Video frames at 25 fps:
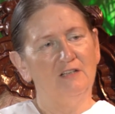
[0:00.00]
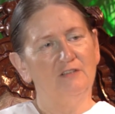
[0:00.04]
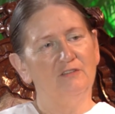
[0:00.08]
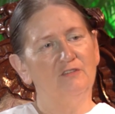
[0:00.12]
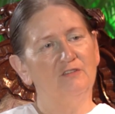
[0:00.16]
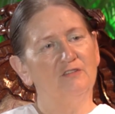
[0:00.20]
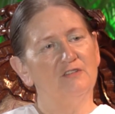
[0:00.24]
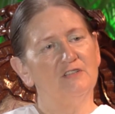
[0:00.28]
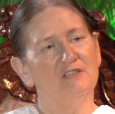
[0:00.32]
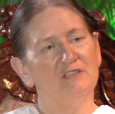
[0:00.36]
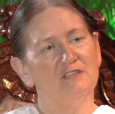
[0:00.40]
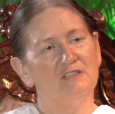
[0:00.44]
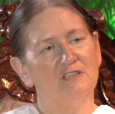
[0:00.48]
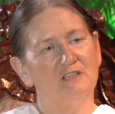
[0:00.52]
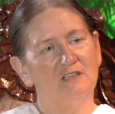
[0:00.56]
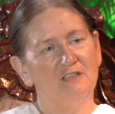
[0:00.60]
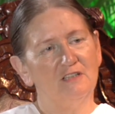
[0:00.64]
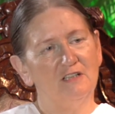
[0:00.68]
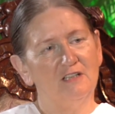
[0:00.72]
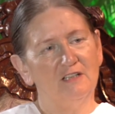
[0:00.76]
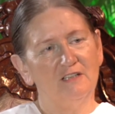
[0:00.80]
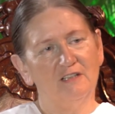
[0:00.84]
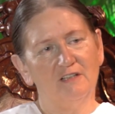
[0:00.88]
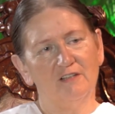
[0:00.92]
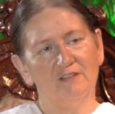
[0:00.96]
You know, there's
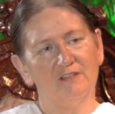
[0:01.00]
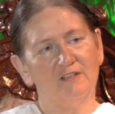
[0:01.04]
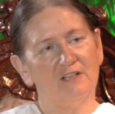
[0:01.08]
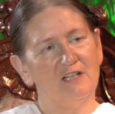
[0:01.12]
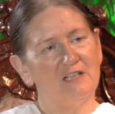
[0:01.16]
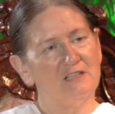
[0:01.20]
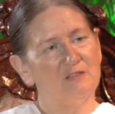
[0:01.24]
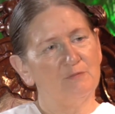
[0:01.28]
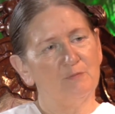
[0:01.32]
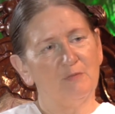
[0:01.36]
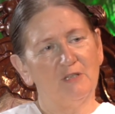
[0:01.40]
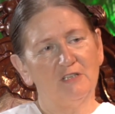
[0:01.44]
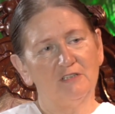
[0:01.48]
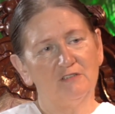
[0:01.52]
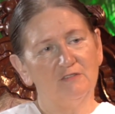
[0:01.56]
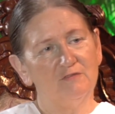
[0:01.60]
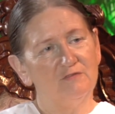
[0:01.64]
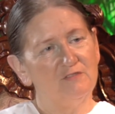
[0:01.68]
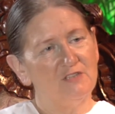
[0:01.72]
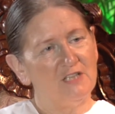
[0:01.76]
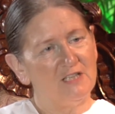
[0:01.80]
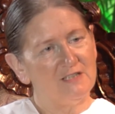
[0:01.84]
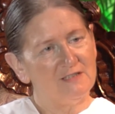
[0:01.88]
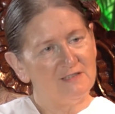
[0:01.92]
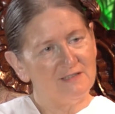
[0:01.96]
another aspect
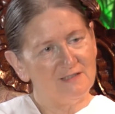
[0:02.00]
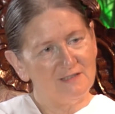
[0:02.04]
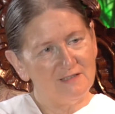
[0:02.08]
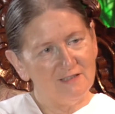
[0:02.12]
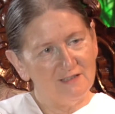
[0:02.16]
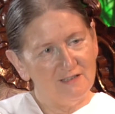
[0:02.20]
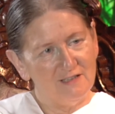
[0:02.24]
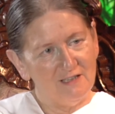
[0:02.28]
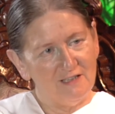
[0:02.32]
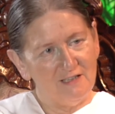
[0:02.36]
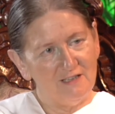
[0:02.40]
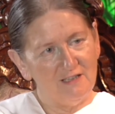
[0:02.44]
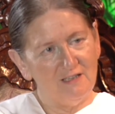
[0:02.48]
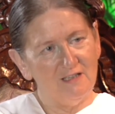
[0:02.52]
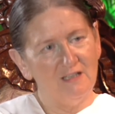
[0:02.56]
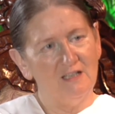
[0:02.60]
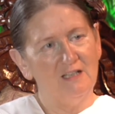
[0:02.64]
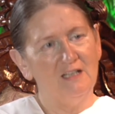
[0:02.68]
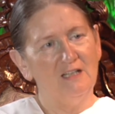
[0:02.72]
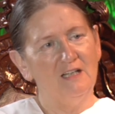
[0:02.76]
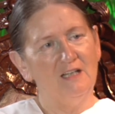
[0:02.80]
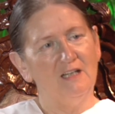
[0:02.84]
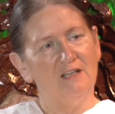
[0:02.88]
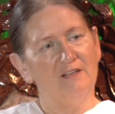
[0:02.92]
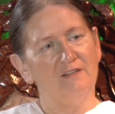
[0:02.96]
of destiny
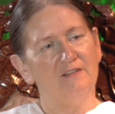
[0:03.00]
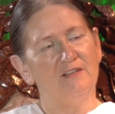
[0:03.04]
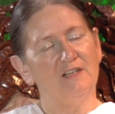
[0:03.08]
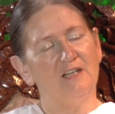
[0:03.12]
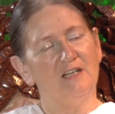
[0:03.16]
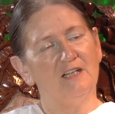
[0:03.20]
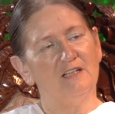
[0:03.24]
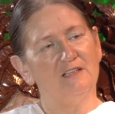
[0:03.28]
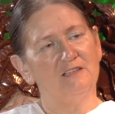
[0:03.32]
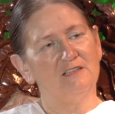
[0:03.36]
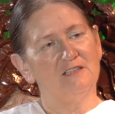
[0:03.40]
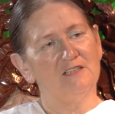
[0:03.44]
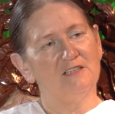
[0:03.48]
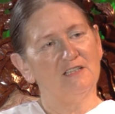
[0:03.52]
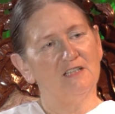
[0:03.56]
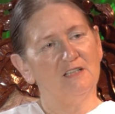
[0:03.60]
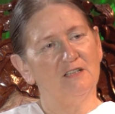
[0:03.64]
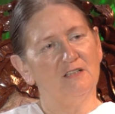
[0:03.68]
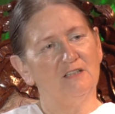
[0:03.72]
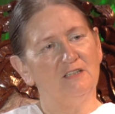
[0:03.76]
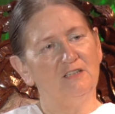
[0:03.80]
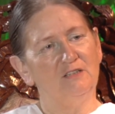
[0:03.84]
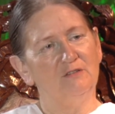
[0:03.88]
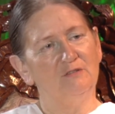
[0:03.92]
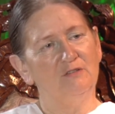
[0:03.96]

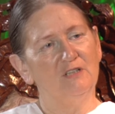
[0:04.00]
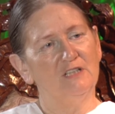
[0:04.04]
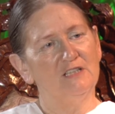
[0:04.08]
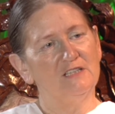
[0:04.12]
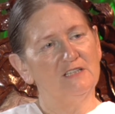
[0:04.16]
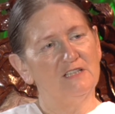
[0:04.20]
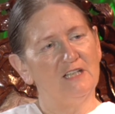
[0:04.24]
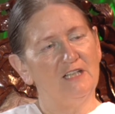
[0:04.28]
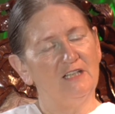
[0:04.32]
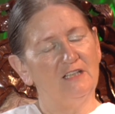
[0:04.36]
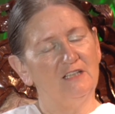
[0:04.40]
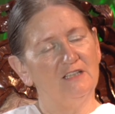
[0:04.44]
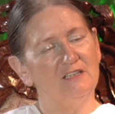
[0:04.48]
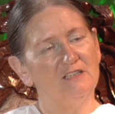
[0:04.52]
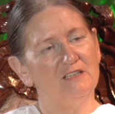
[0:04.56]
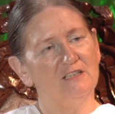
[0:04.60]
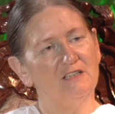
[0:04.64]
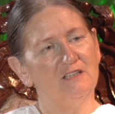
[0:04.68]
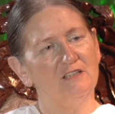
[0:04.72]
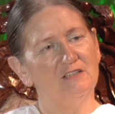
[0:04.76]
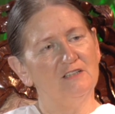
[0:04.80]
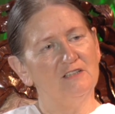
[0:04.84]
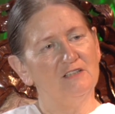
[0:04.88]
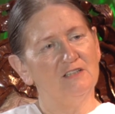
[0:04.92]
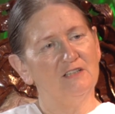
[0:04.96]
that you can take into
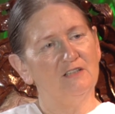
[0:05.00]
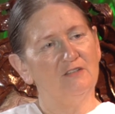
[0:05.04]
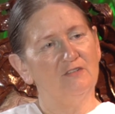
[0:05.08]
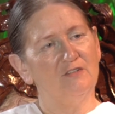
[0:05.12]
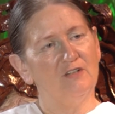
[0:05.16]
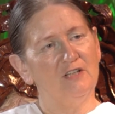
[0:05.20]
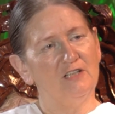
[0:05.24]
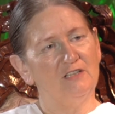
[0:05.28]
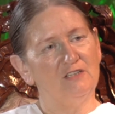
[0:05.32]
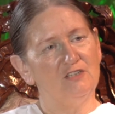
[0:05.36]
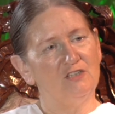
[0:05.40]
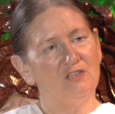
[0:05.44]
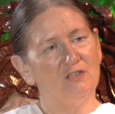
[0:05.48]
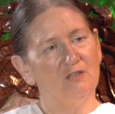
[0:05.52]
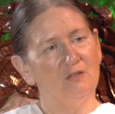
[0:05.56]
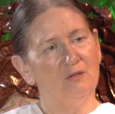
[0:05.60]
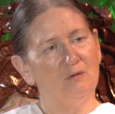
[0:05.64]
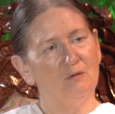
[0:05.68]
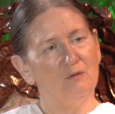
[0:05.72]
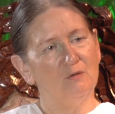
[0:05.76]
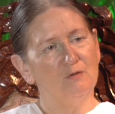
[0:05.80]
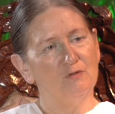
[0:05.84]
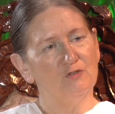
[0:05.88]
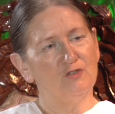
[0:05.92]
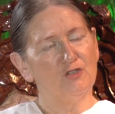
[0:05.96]
consideration
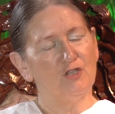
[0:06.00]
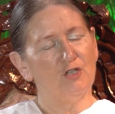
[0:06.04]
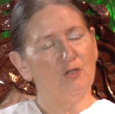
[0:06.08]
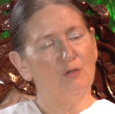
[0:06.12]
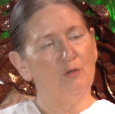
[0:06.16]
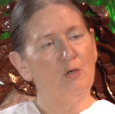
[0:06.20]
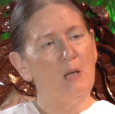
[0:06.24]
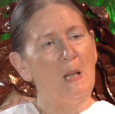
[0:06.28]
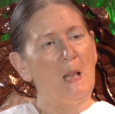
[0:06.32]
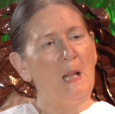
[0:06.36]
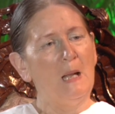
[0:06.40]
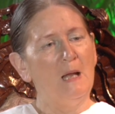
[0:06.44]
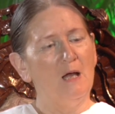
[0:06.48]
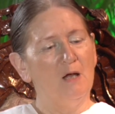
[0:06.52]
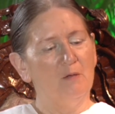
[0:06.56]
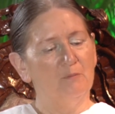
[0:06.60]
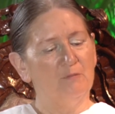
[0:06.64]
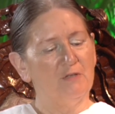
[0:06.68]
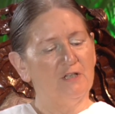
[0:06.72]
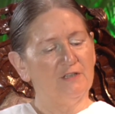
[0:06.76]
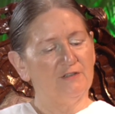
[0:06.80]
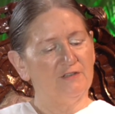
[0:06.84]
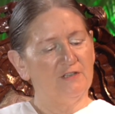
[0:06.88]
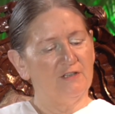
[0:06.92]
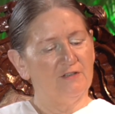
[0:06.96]
also.
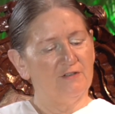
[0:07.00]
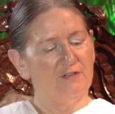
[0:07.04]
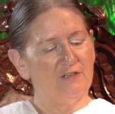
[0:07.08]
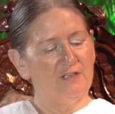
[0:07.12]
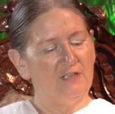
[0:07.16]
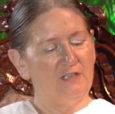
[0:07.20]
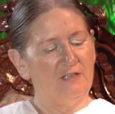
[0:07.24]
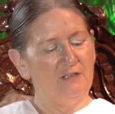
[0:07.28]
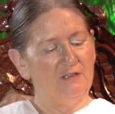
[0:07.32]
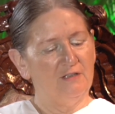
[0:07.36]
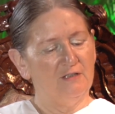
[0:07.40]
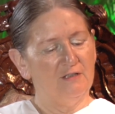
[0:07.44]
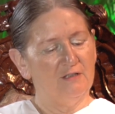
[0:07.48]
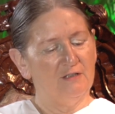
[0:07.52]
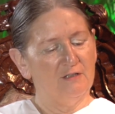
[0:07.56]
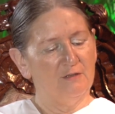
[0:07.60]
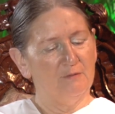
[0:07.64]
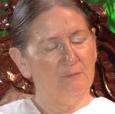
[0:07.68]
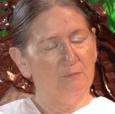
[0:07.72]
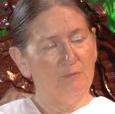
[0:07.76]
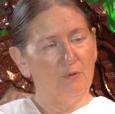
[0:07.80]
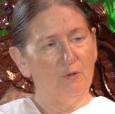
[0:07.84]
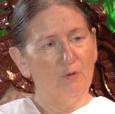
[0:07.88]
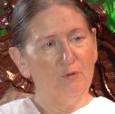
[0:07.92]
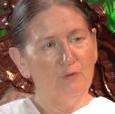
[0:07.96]
But
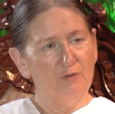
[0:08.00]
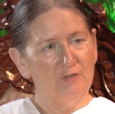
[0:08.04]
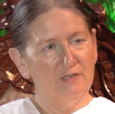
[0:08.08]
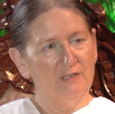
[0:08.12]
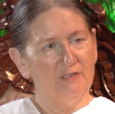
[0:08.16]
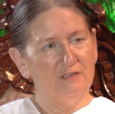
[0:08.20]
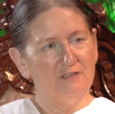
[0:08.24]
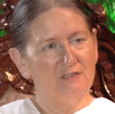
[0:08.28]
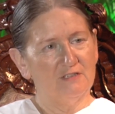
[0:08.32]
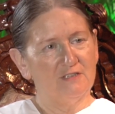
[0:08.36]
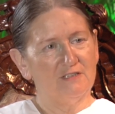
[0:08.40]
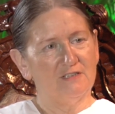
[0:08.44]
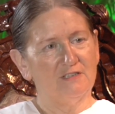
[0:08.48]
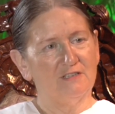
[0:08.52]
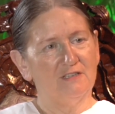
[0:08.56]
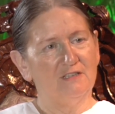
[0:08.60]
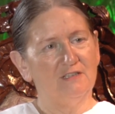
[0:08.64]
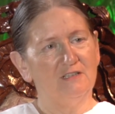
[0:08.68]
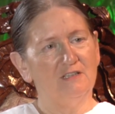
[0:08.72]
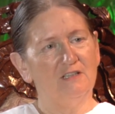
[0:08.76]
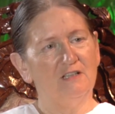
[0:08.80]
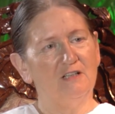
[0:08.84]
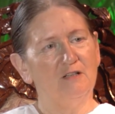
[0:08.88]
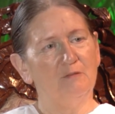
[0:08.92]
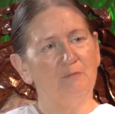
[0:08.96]
the point
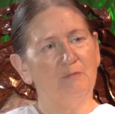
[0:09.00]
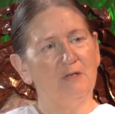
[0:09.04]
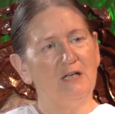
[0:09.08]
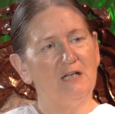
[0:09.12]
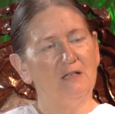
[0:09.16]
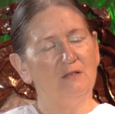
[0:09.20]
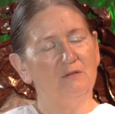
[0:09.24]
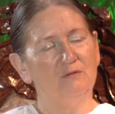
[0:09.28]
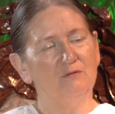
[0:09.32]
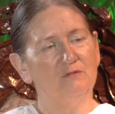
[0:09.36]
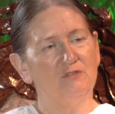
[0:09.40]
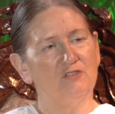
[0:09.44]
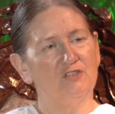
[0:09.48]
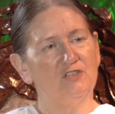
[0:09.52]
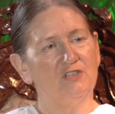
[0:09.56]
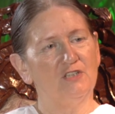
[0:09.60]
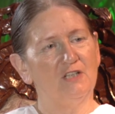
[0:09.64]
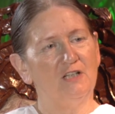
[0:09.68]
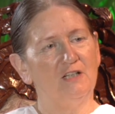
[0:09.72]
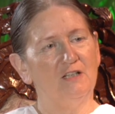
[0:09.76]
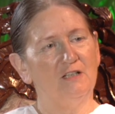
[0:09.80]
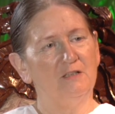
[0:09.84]
about